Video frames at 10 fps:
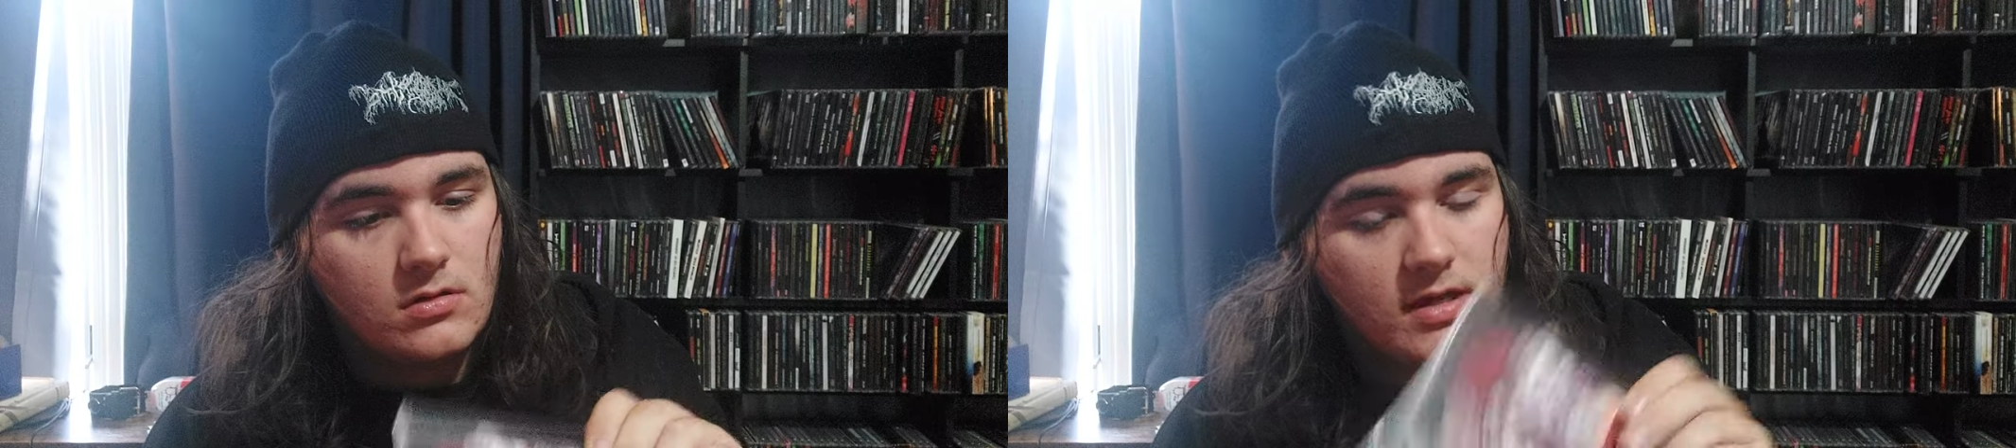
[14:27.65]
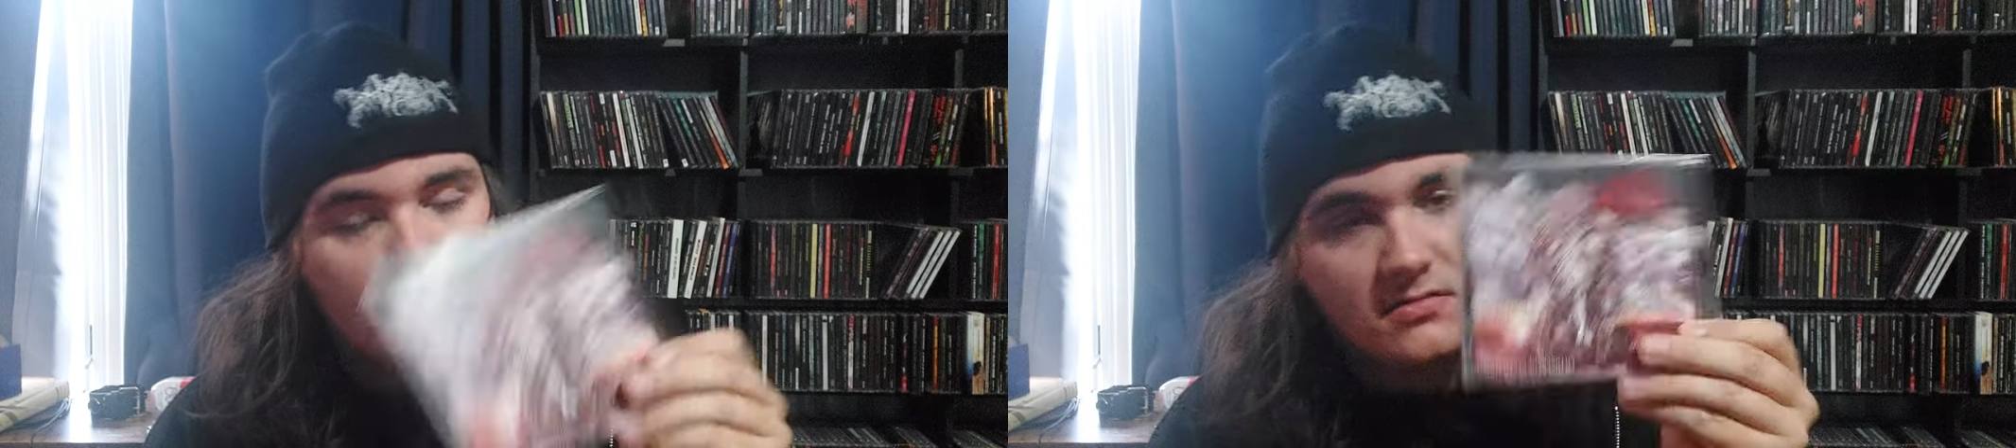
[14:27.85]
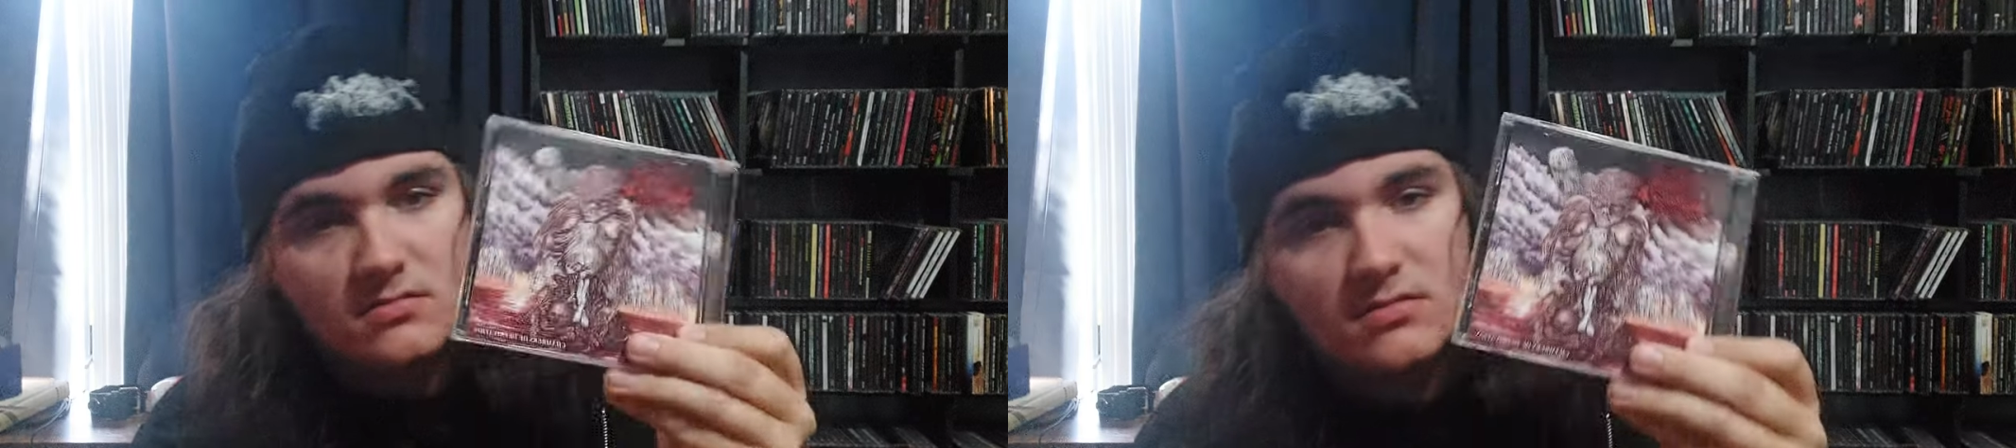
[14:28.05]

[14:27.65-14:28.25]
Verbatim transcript: Yeah.